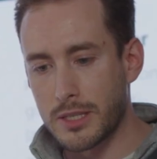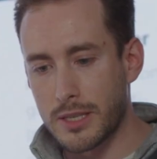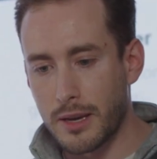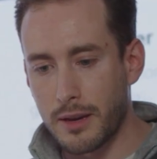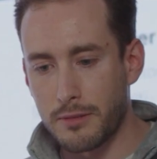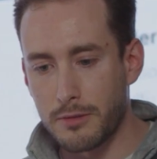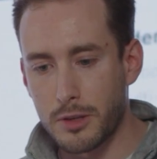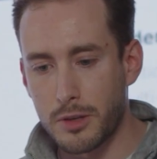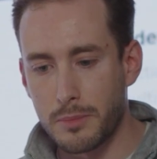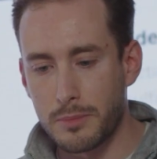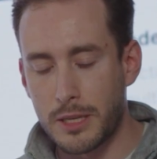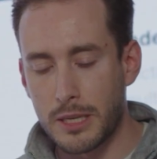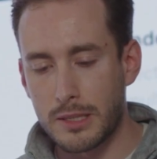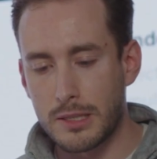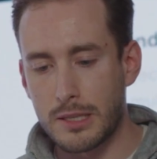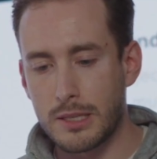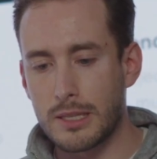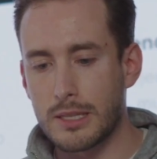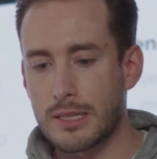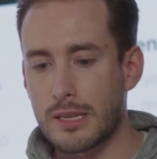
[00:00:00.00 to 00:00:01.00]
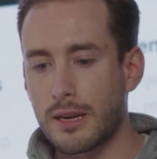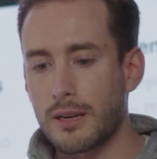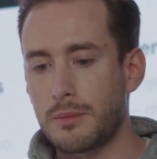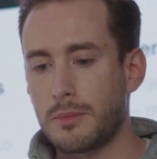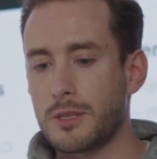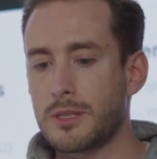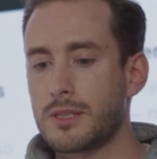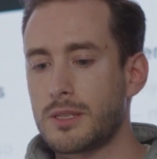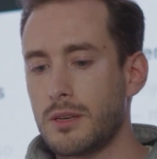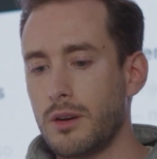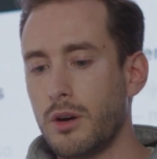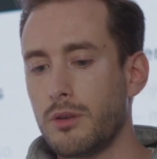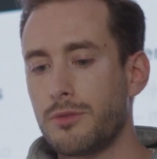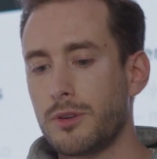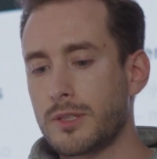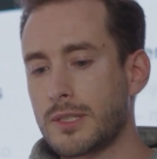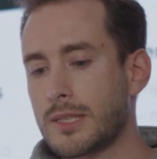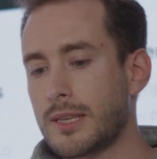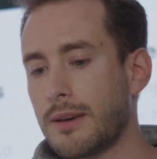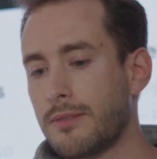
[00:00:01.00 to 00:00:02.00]
I haven't updated this slide, but it's over
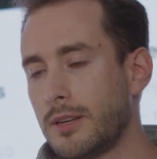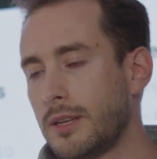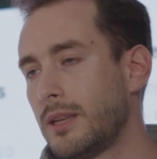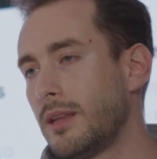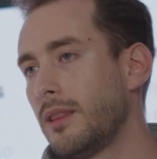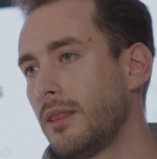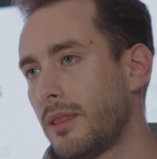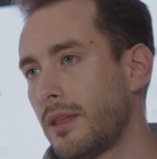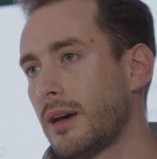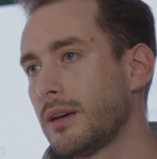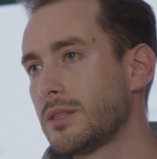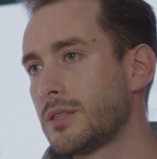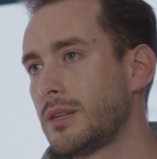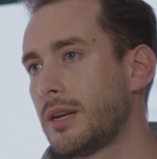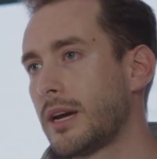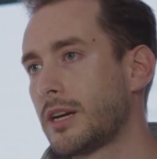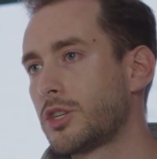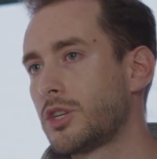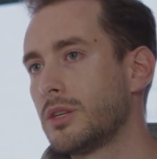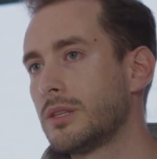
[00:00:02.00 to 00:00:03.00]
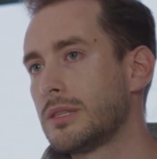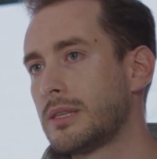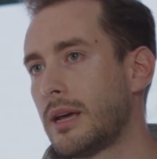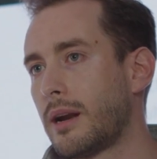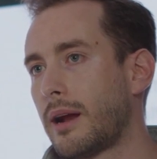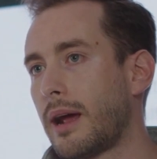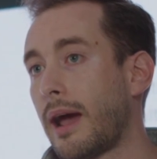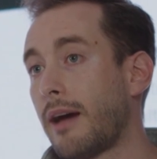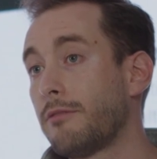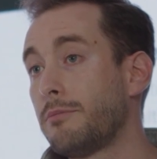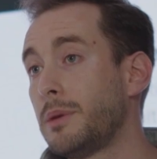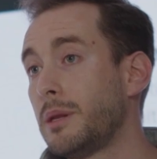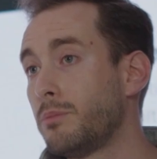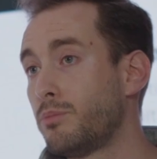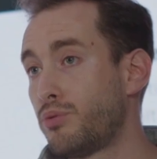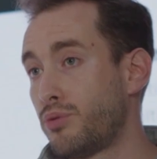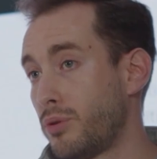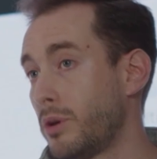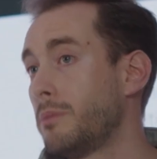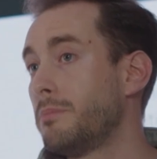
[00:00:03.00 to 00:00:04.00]
17,000 actions that have been
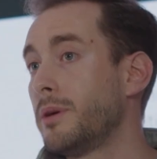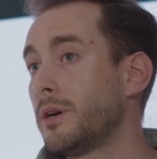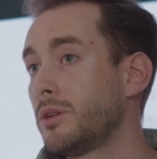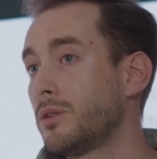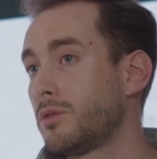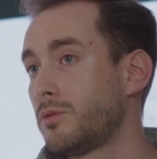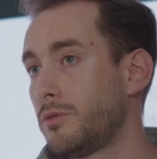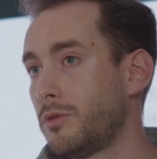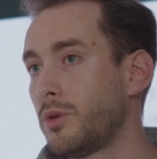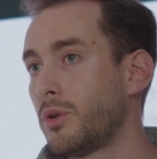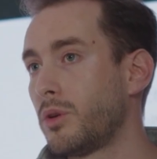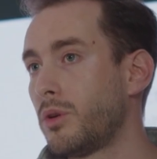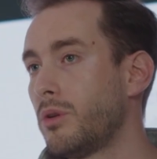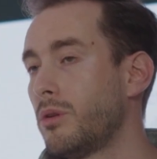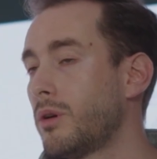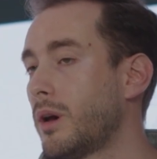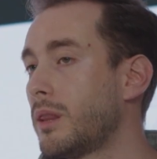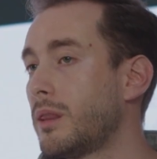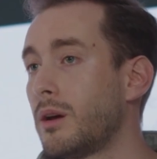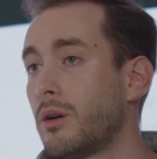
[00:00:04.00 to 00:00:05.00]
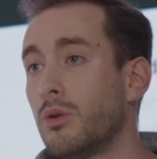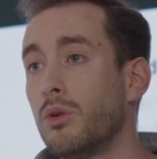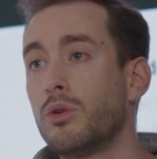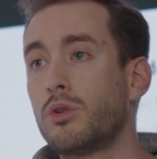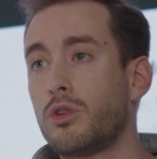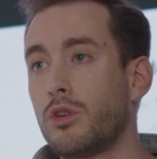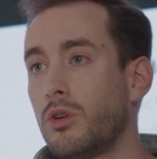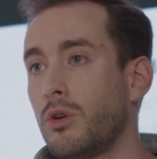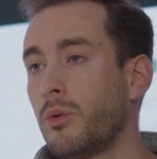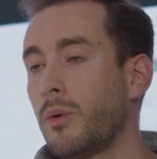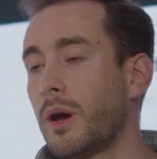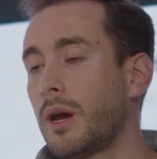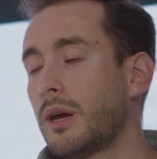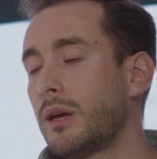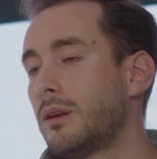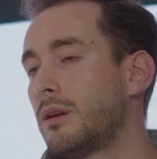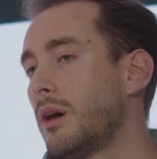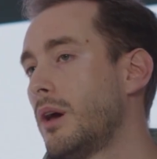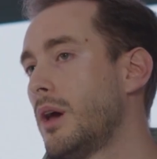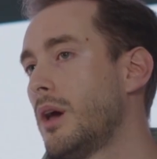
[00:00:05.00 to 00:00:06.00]
pre-built for you, and they're all QA'd,
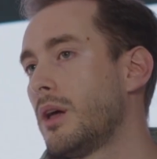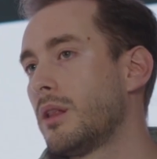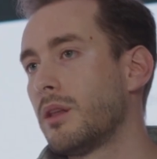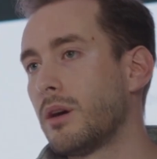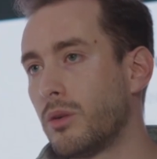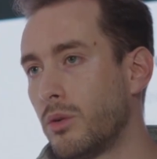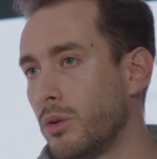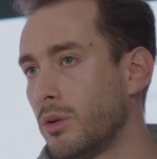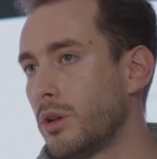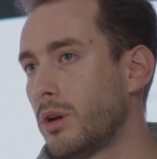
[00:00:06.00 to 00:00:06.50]
they're all